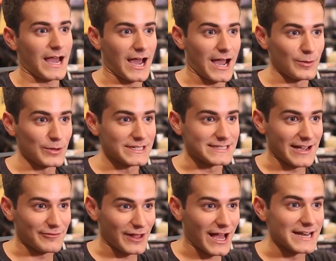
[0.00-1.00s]

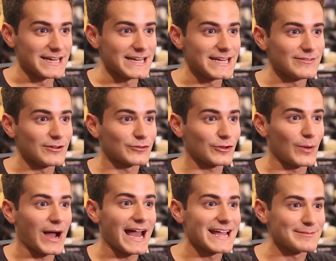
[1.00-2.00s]

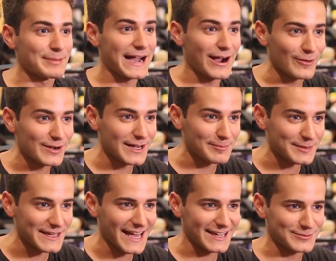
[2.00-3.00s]
So I powered up
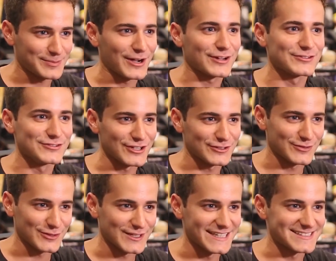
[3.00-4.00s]
the Xbox just
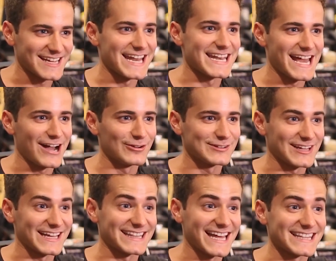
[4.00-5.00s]
for this, and now it's
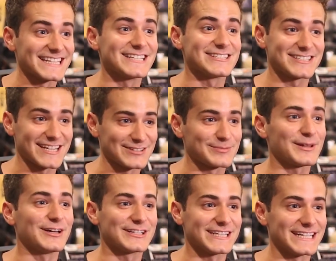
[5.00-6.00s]
like that thing stays
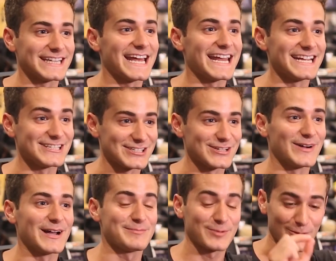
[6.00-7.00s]
plugged in, and that
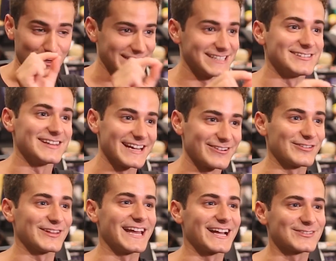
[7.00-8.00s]
HDMI port is there for
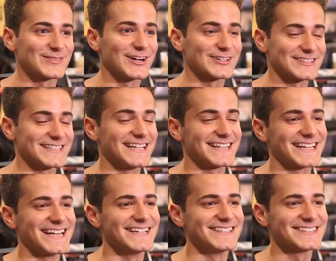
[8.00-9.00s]
the Xbox and
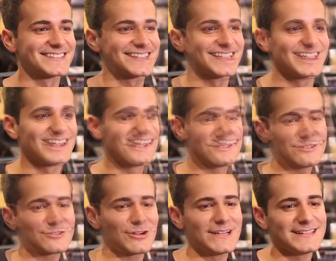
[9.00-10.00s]
nothing else. It's
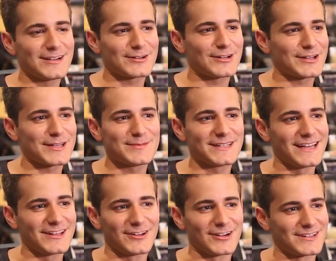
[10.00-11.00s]
just crazy how it all came
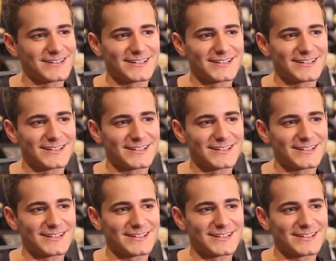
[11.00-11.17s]
together.